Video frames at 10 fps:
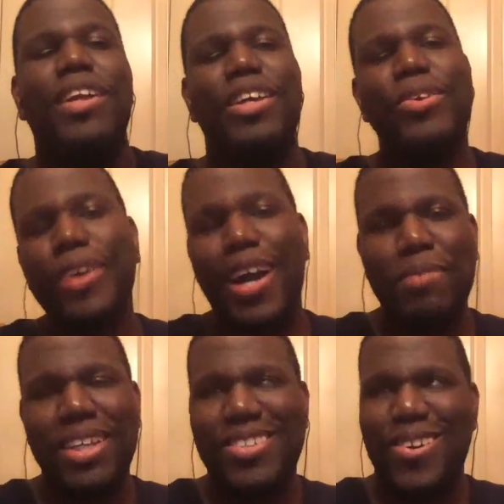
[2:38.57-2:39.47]
Now you got
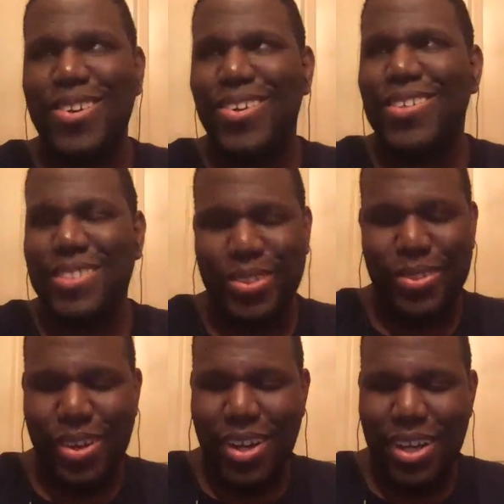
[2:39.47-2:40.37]
me turned on
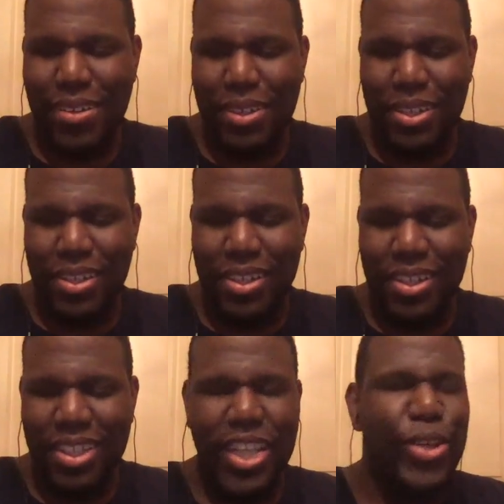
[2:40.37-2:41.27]
to
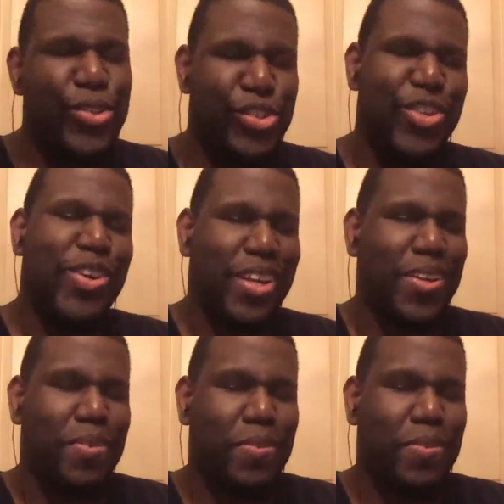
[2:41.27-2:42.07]
Kino's Journey.